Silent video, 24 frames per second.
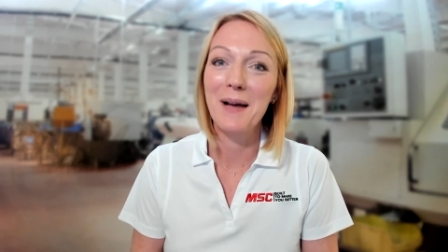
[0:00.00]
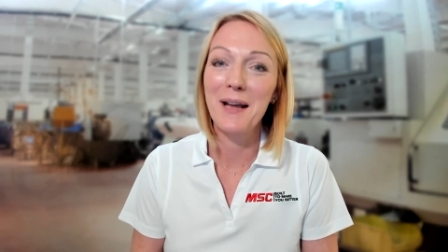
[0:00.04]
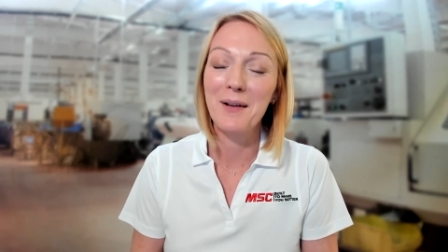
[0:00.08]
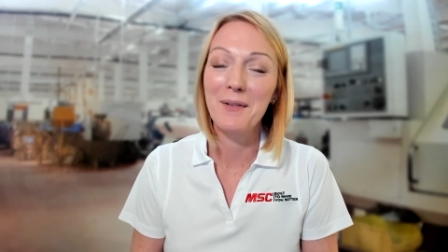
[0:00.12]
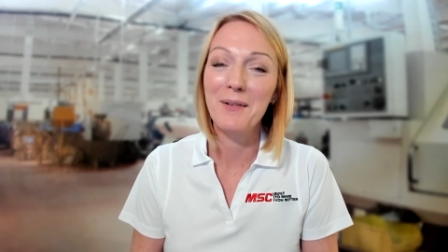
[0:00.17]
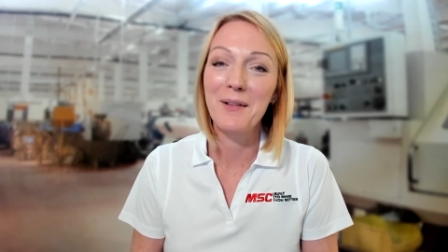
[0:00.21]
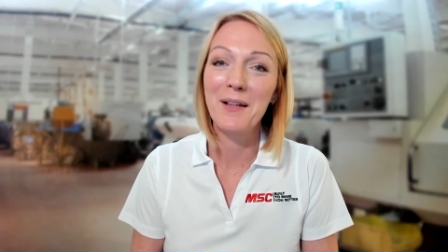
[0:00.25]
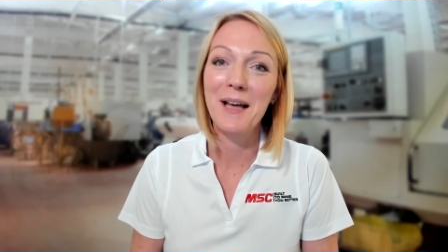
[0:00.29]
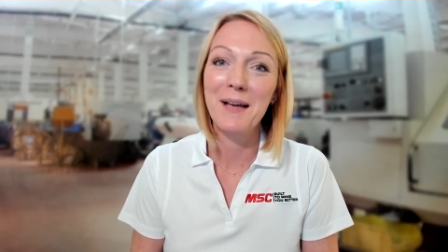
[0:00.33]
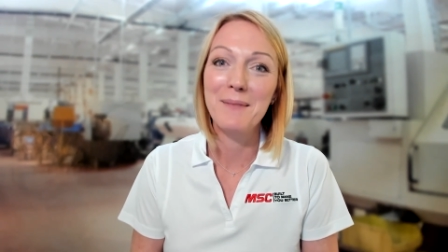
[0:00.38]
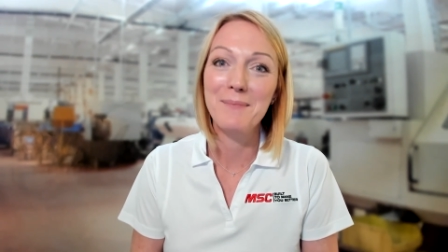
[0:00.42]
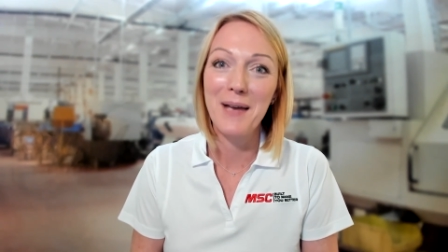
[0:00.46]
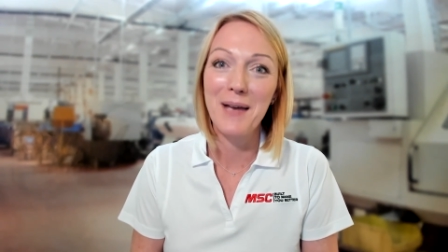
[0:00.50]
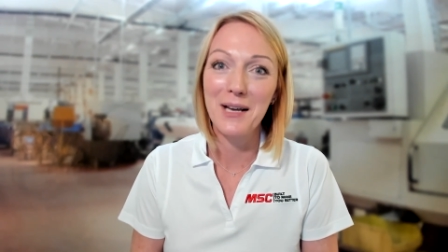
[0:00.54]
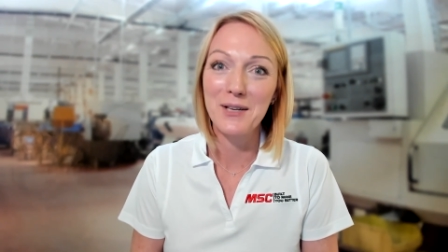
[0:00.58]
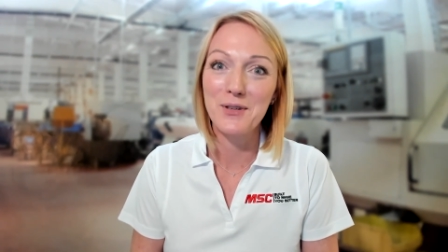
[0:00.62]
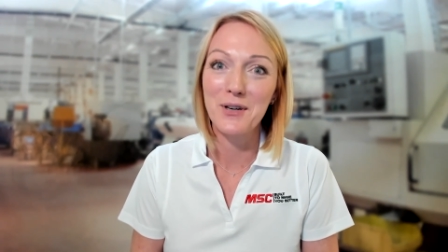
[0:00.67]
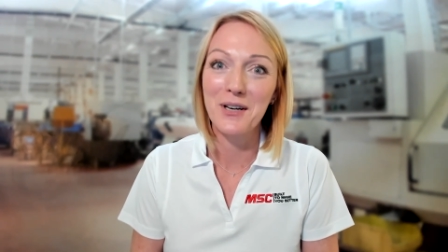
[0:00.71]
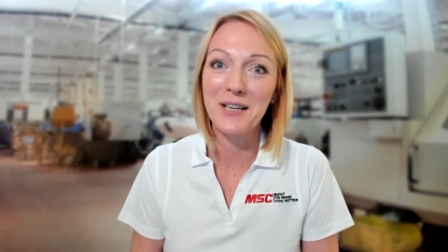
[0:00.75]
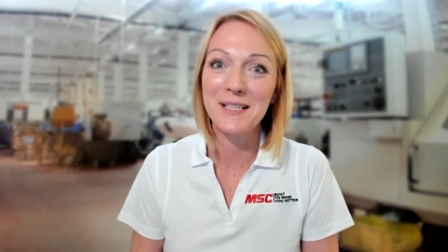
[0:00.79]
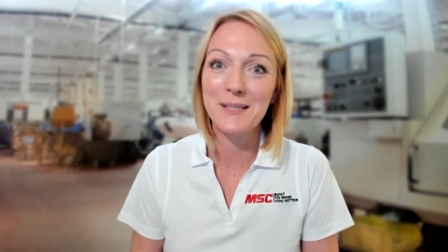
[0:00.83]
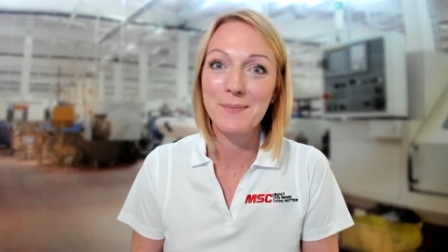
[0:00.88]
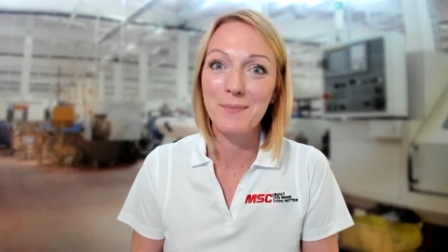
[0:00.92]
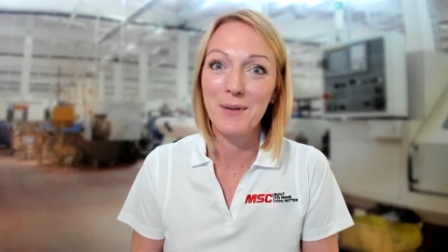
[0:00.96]
Michael and
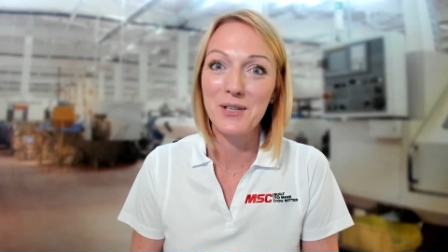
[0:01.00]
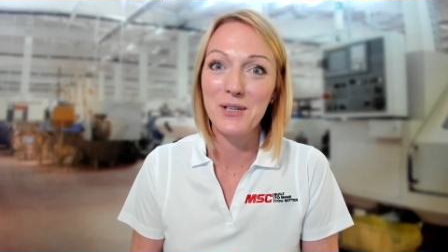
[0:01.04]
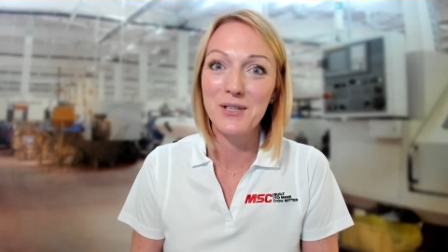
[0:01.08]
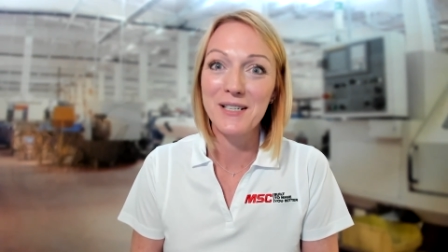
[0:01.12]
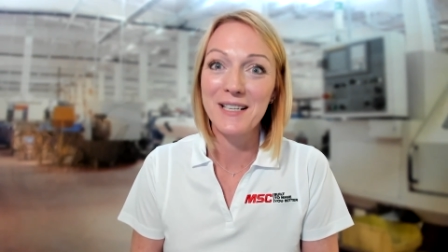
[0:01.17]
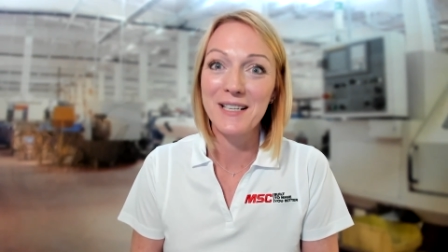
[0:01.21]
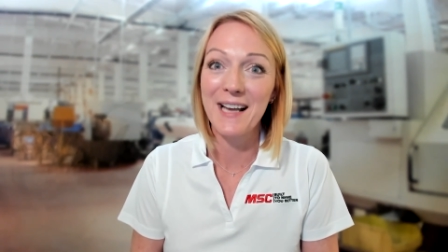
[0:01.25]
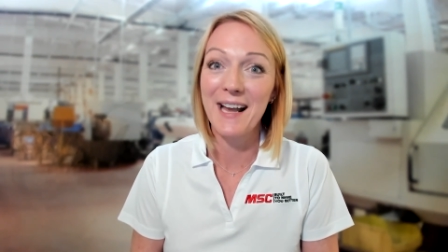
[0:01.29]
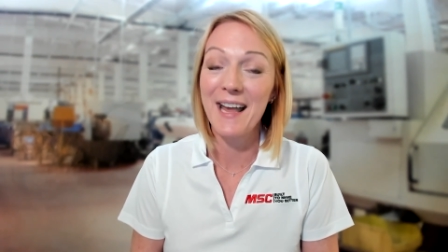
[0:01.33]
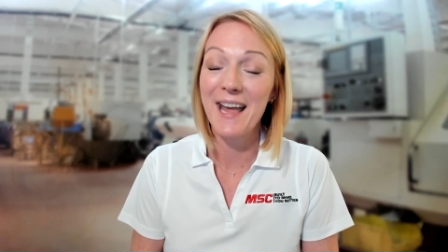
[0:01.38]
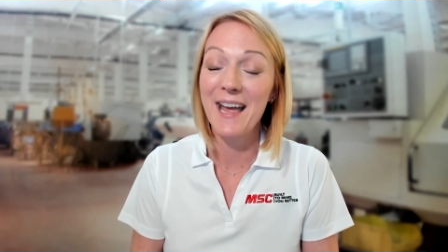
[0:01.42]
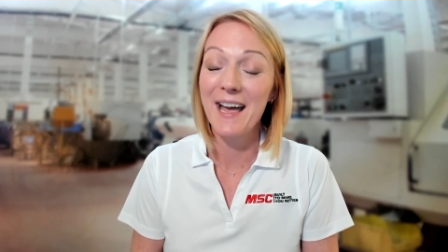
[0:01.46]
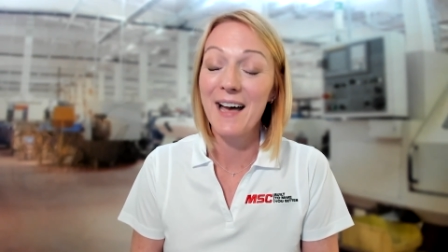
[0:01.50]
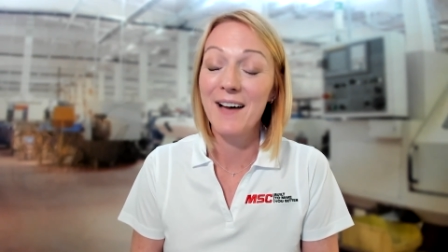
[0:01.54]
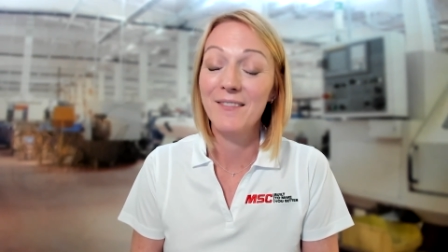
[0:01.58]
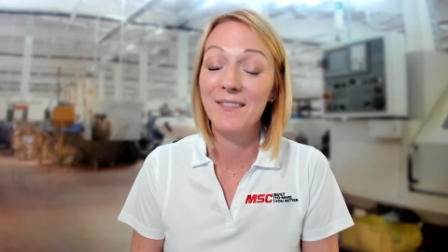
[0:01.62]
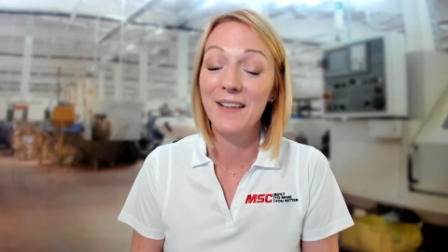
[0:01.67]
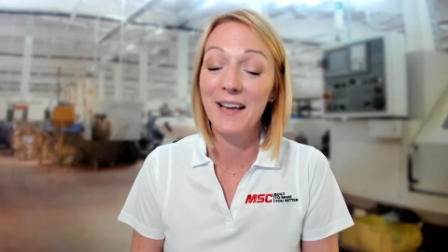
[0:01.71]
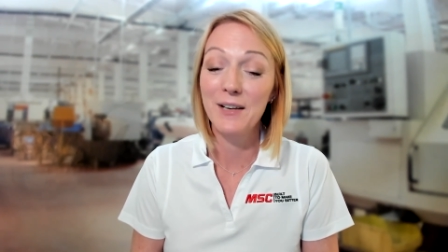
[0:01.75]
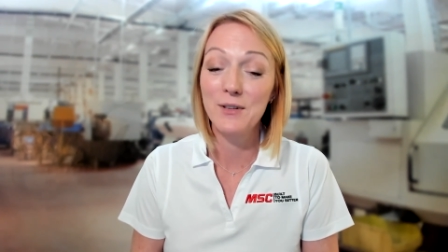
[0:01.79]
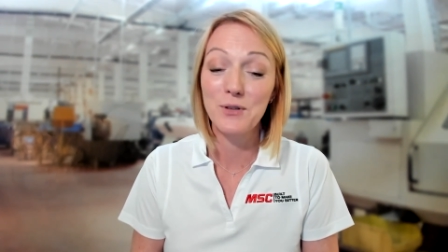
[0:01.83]
Patrick as much as I have,